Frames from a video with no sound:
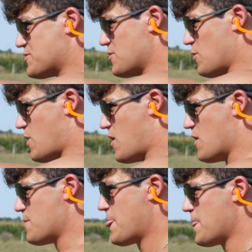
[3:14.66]
through the wall.
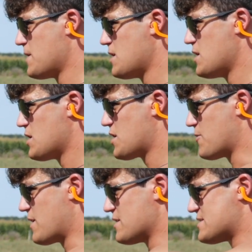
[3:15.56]
Get
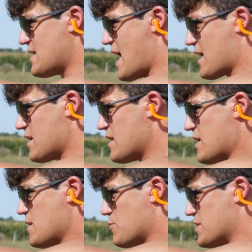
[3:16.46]
rid of the slack,
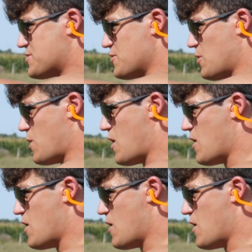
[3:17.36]
press through the wall.